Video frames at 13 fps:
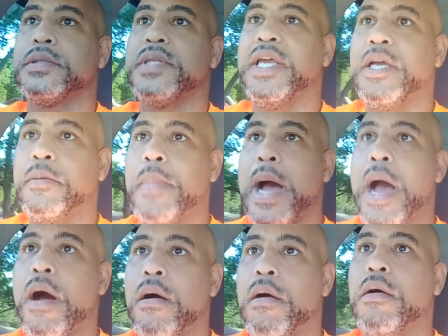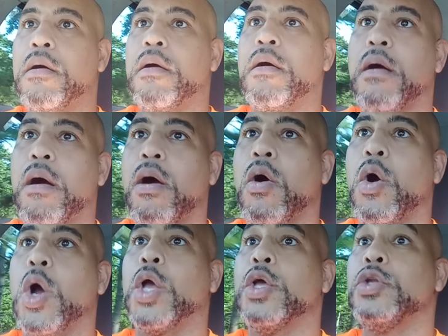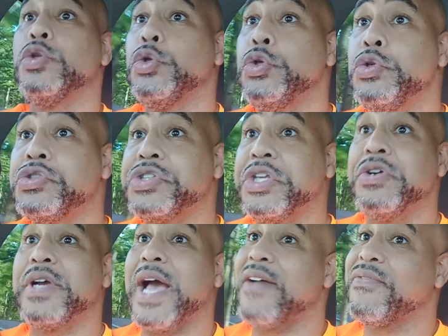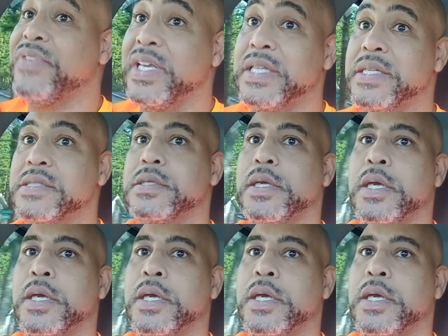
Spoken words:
Think about, do you still got feelings,